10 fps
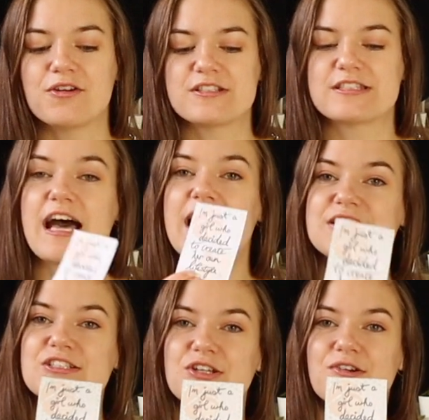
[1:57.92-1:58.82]
who
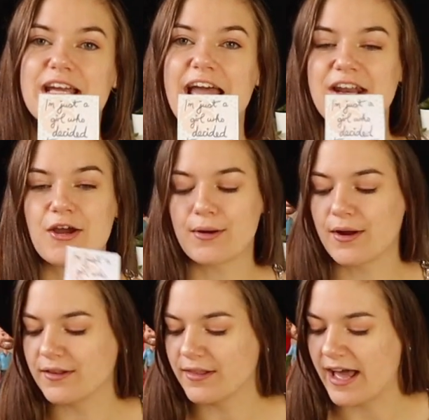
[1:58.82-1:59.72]
decided to create her
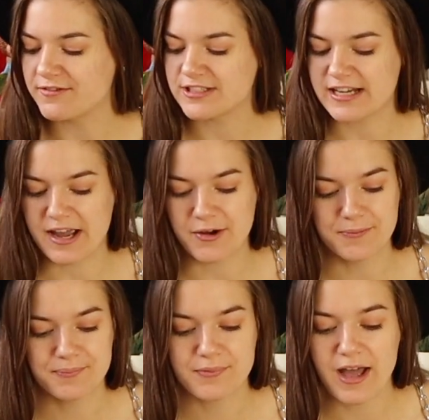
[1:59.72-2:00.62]
own lifestyle.
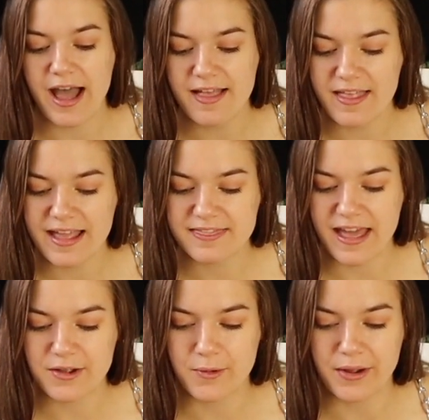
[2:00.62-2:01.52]
I like
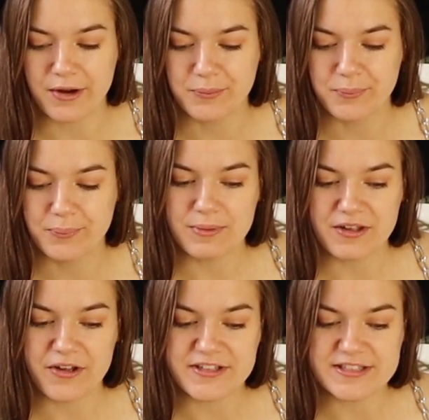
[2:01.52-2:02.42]
that quote
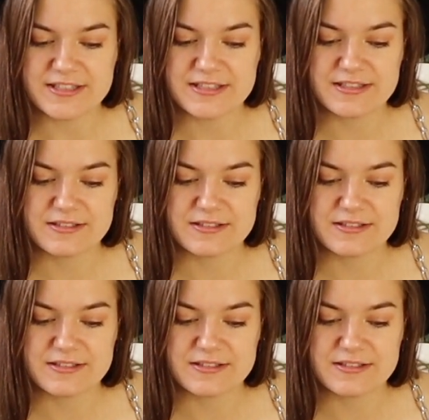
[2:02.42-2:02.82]
because